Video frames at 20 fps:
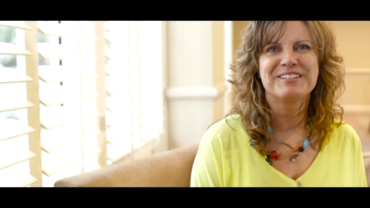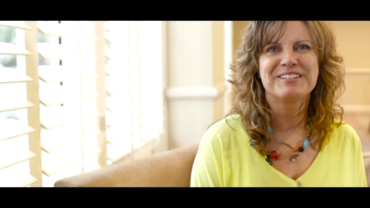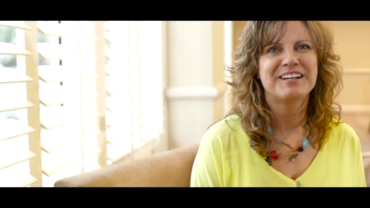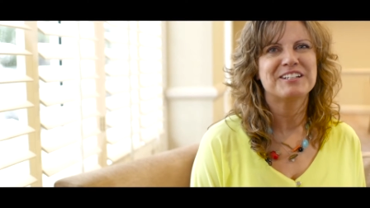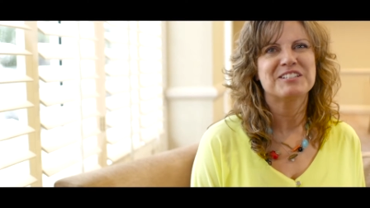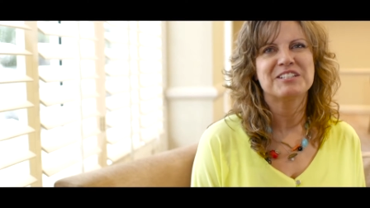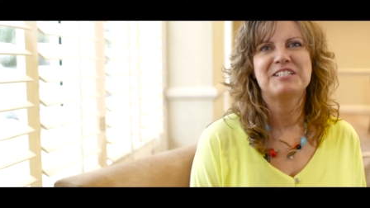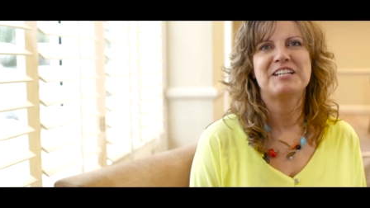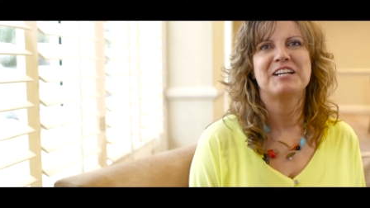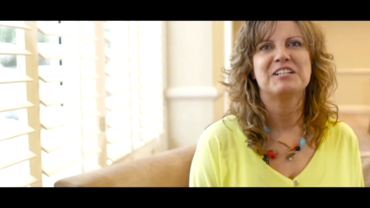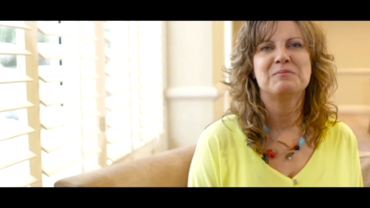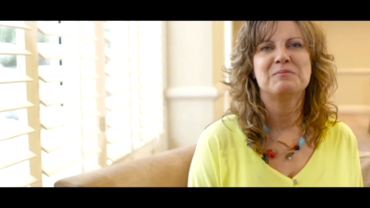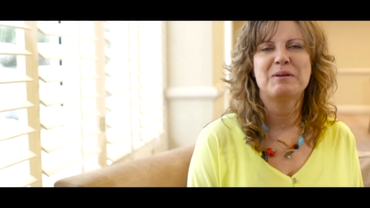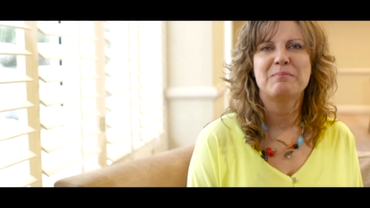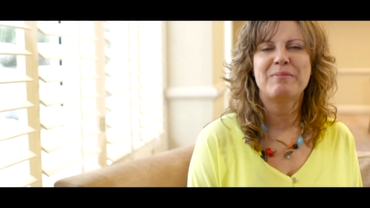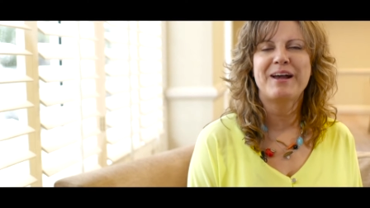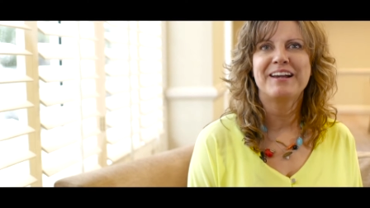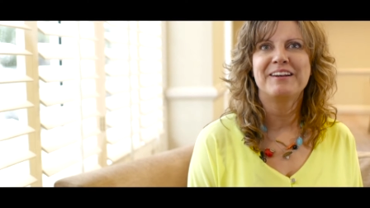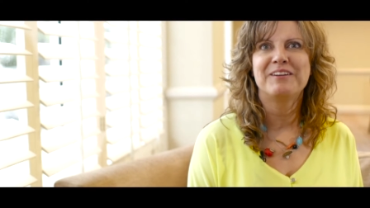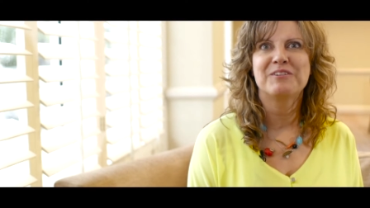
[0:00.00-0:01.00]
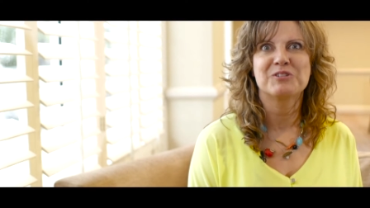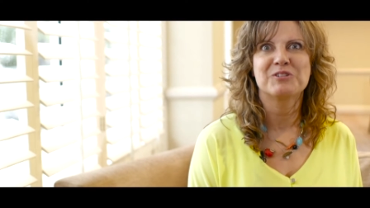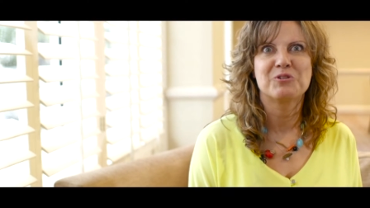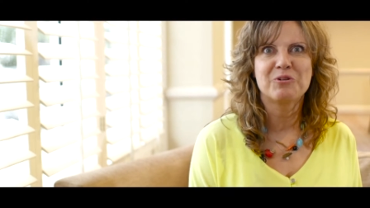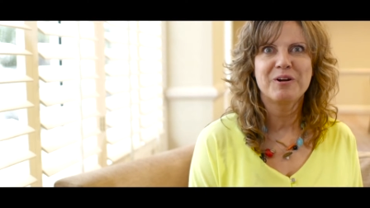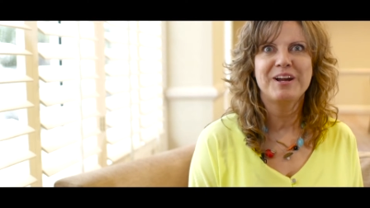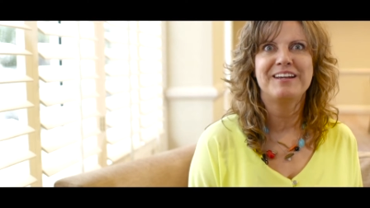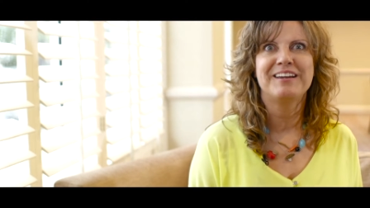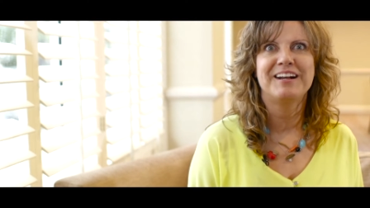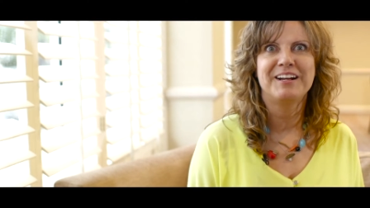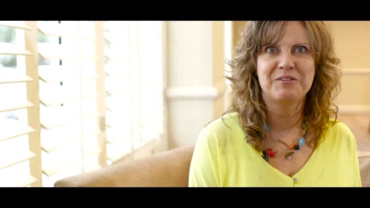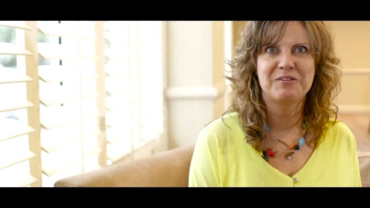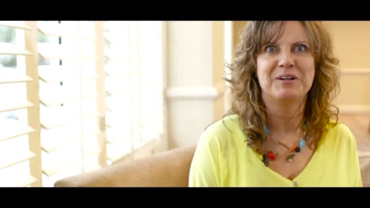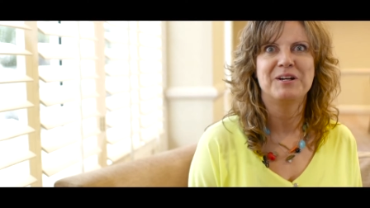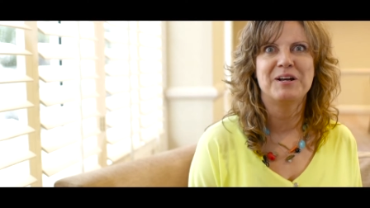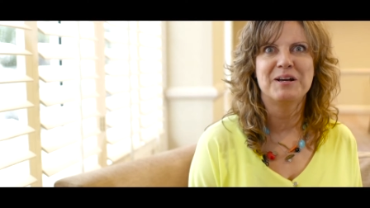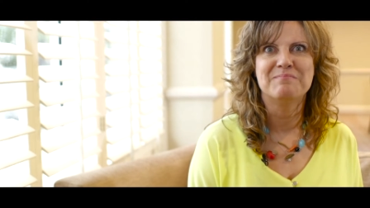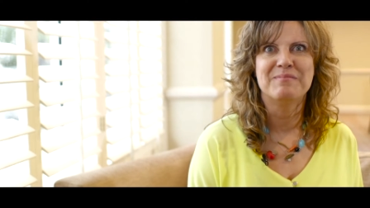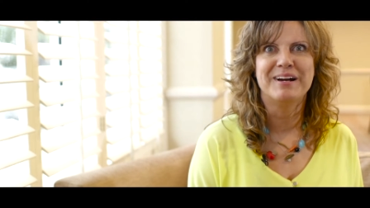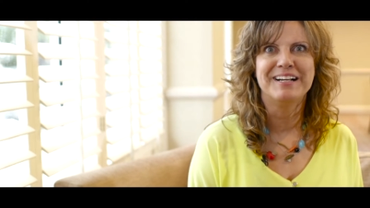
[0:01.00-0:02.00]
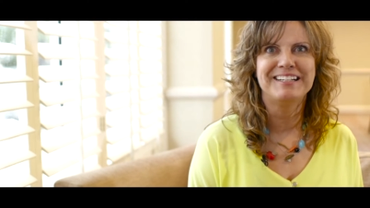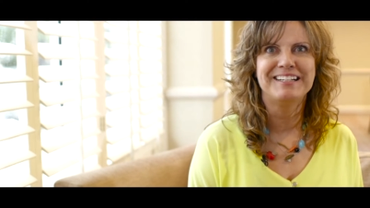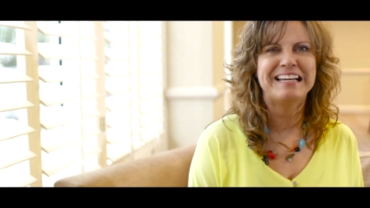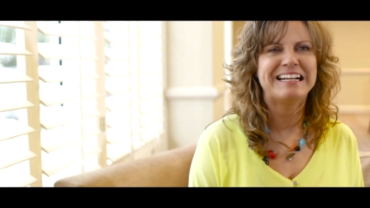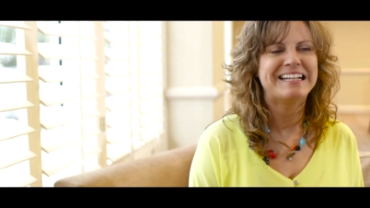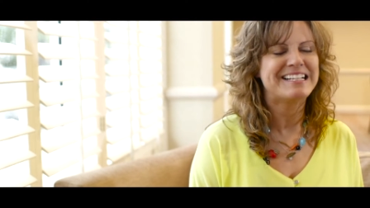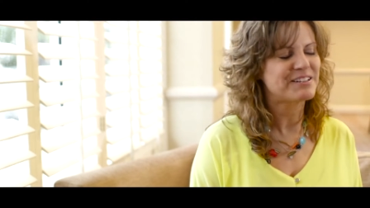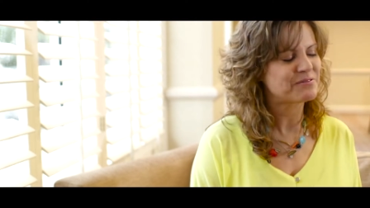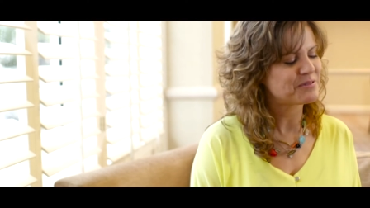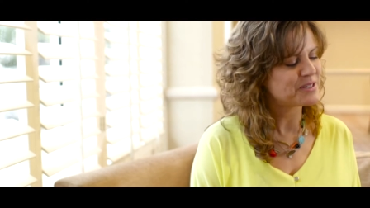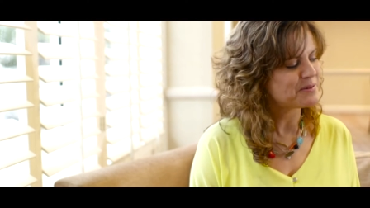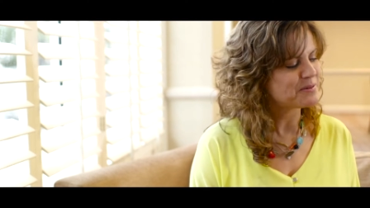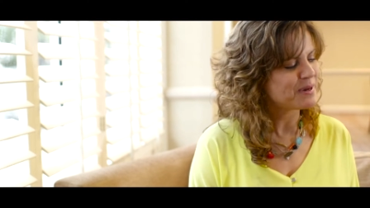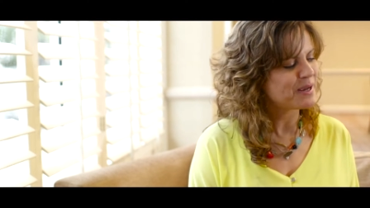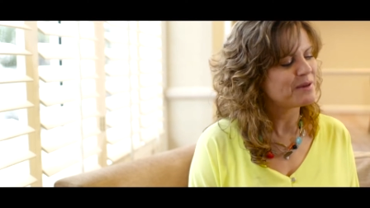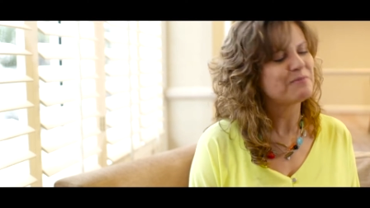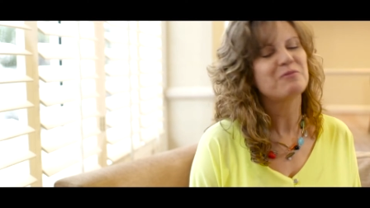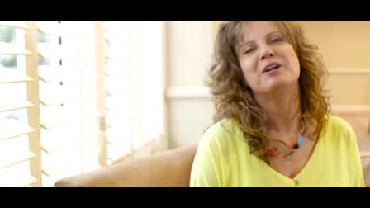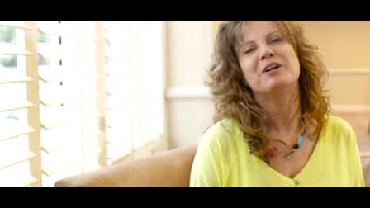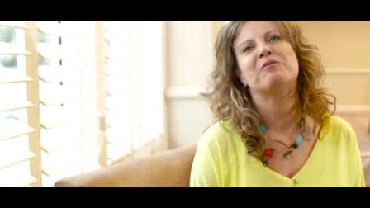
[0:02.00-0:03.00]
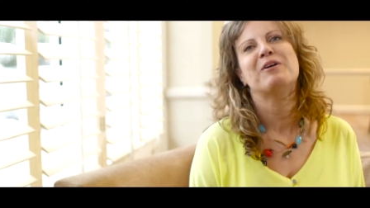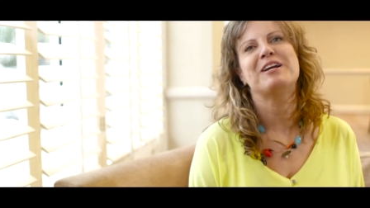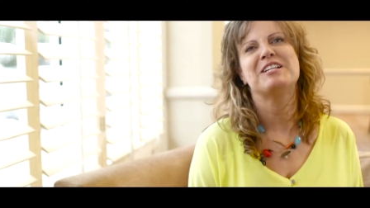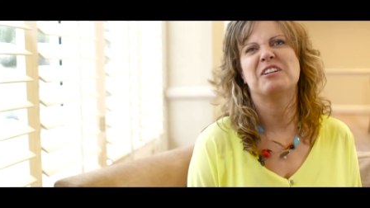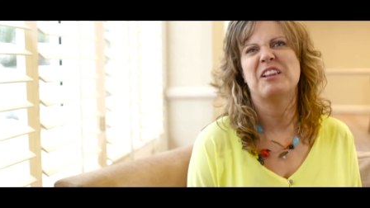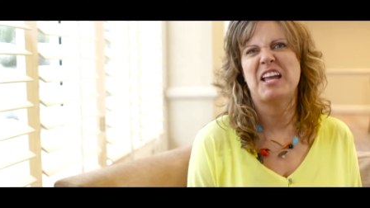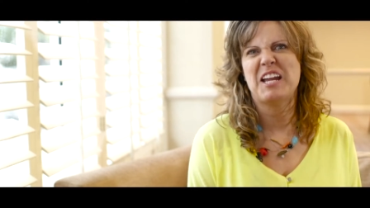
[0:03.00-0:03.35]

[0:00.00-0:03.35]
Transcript: He actually texted me back and he goes, great, can I quit on Monday? And I said, well, you may want to wait till